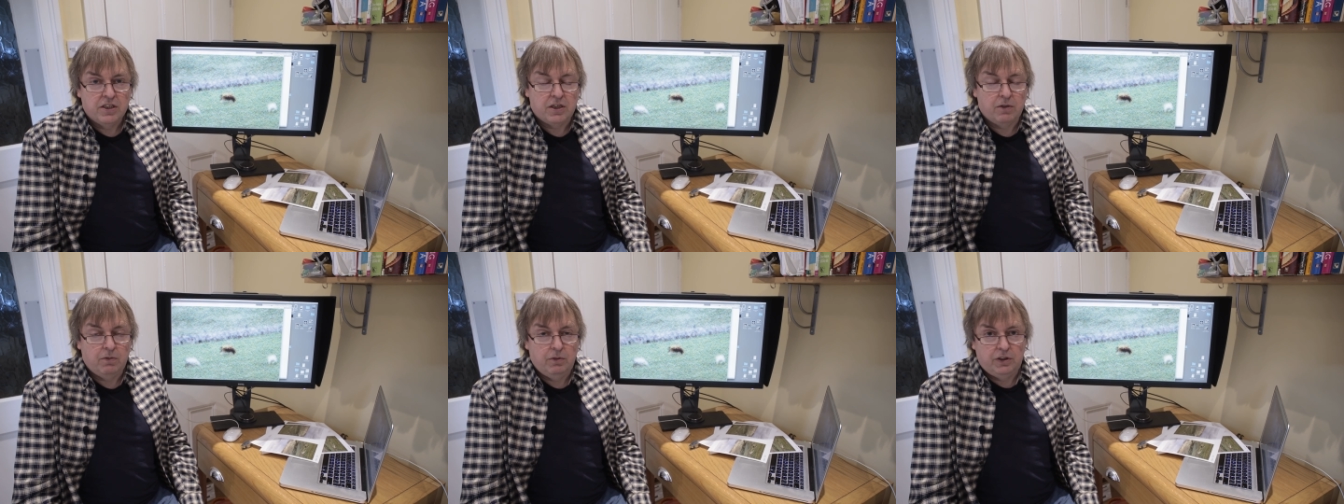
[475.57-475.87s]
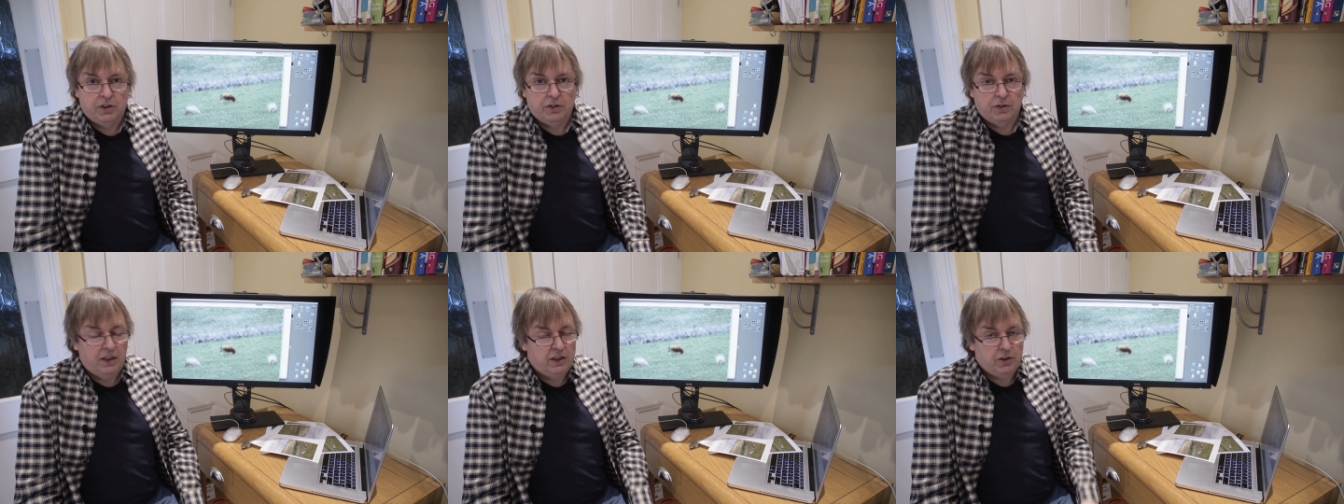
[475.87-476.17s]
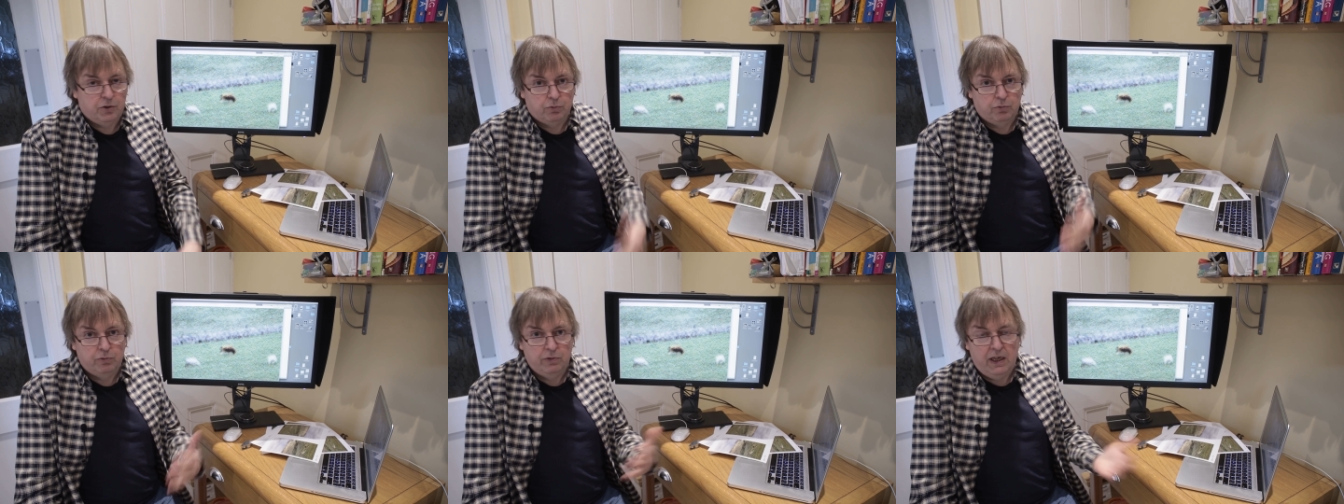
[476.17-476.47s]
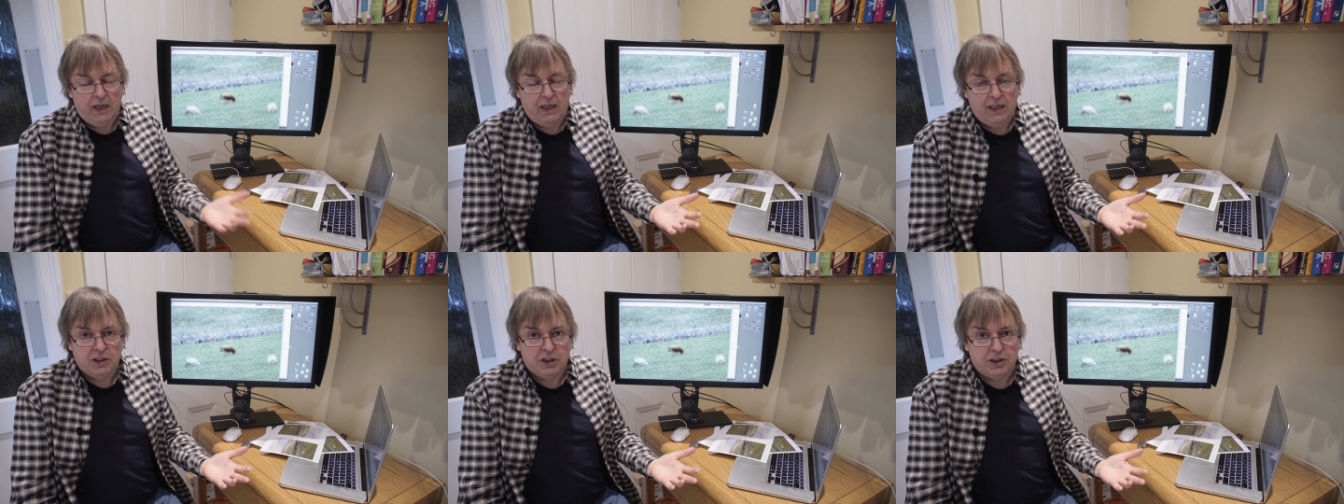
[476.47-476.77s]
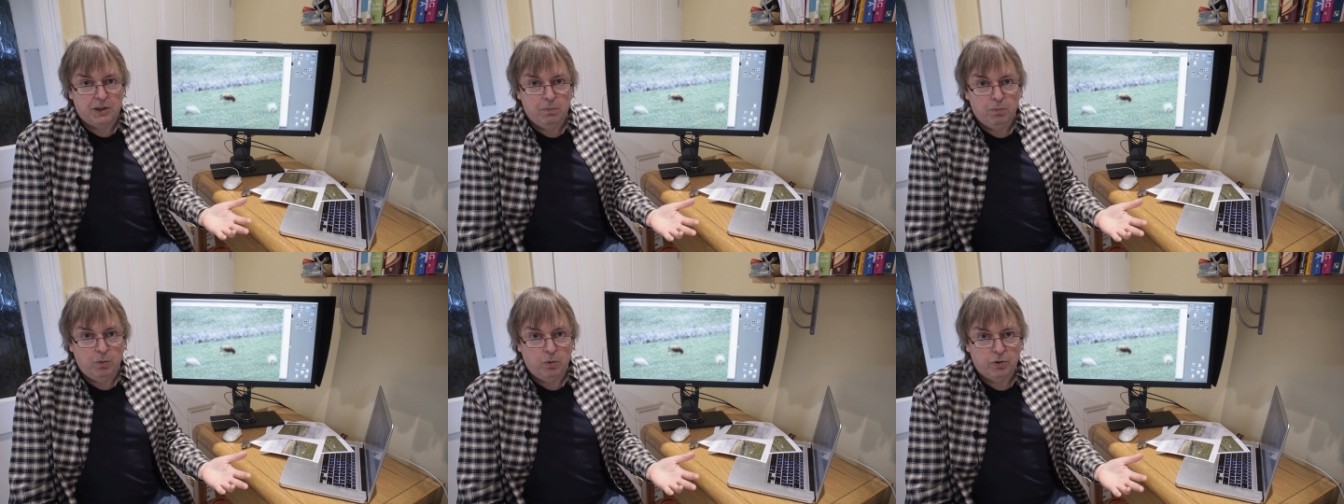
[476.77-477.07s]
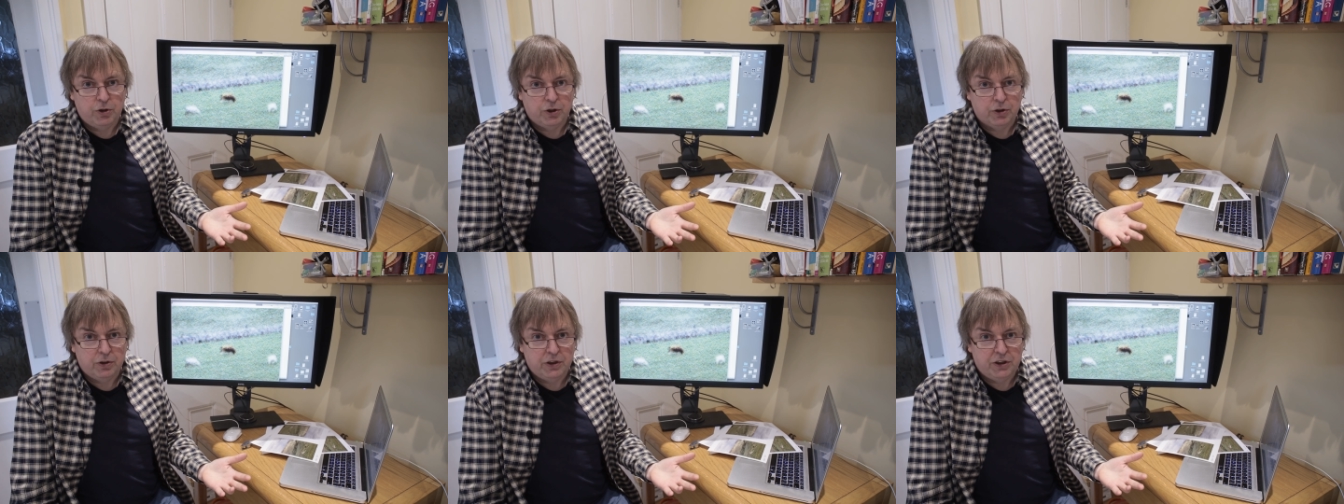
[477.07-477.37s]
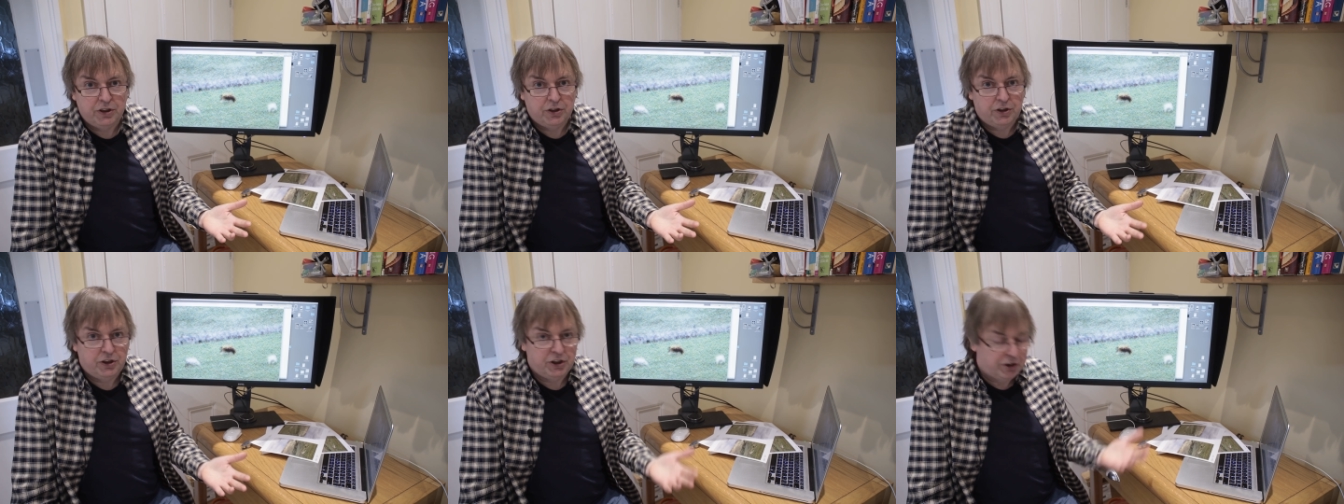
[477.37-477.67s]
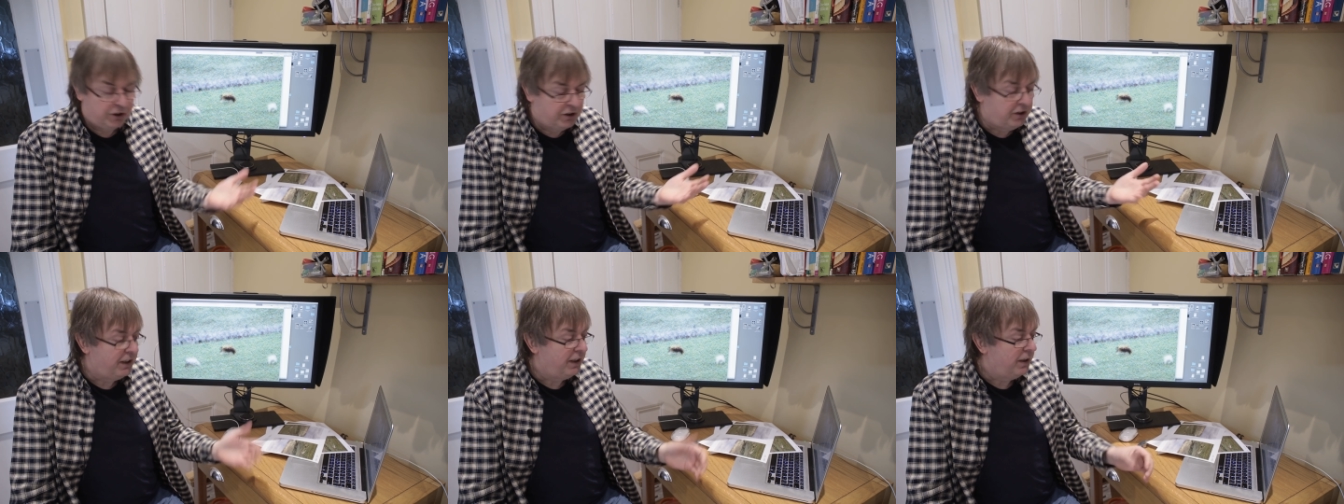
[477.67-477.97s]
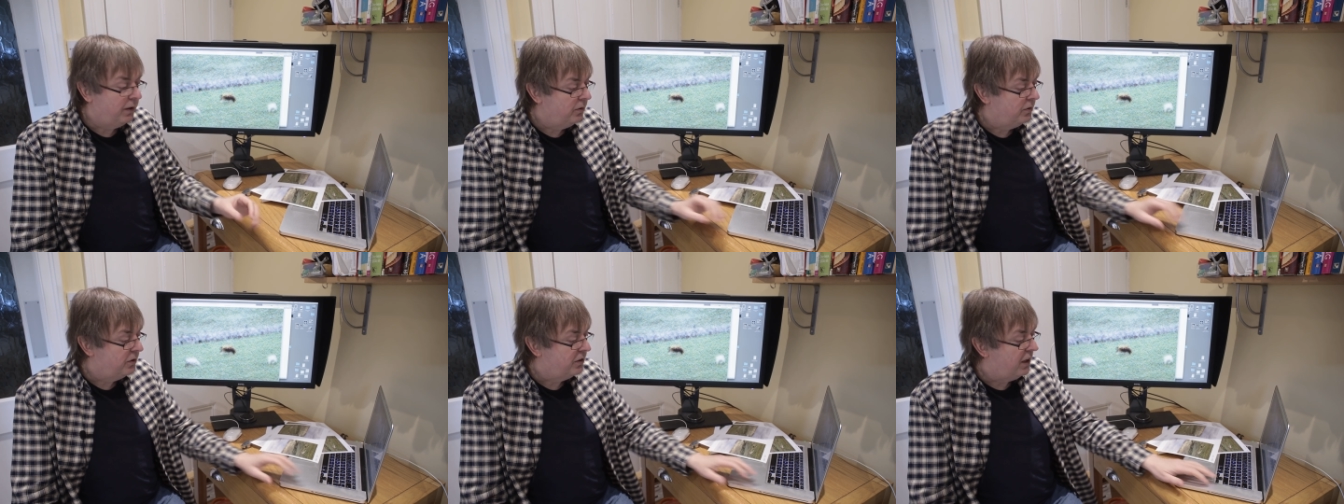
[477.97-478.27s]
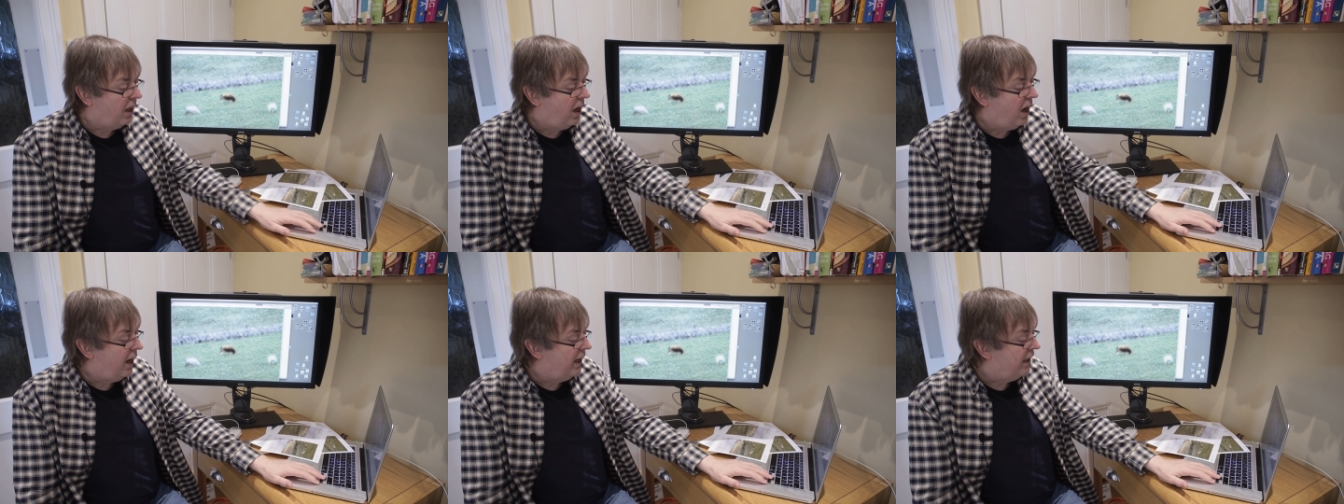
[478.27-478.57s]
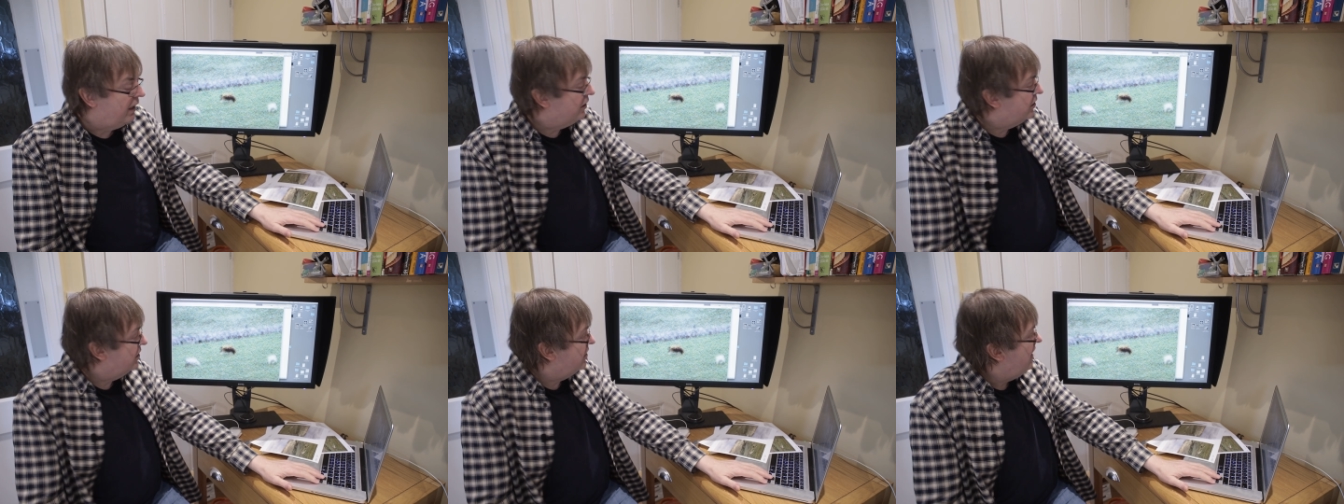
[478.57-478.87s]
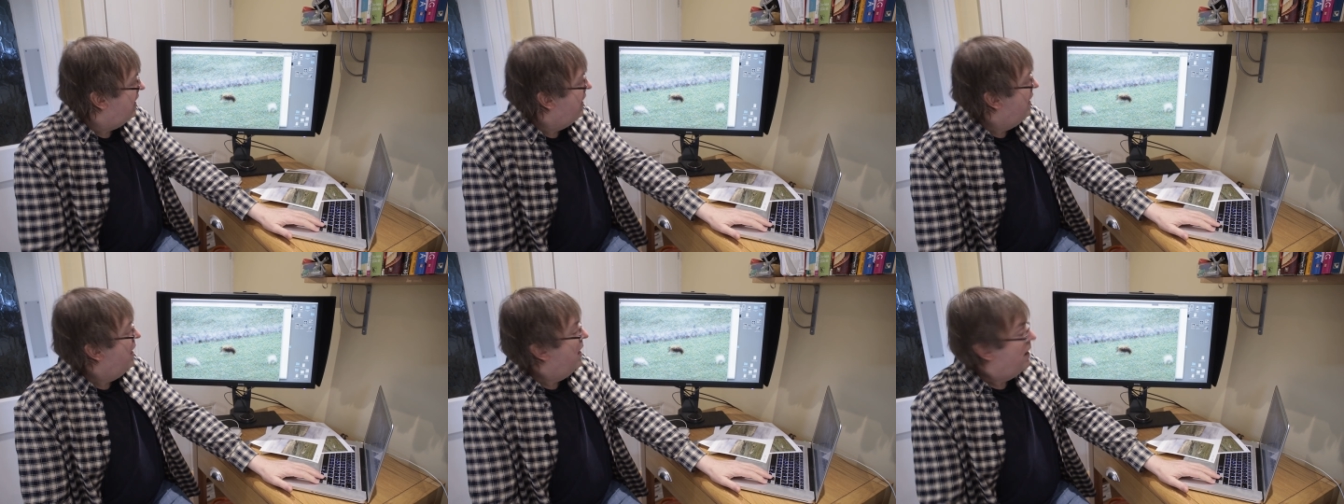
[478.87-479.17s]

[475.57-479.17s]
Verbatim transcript: so it's, it's really a simple choice just to use the highest.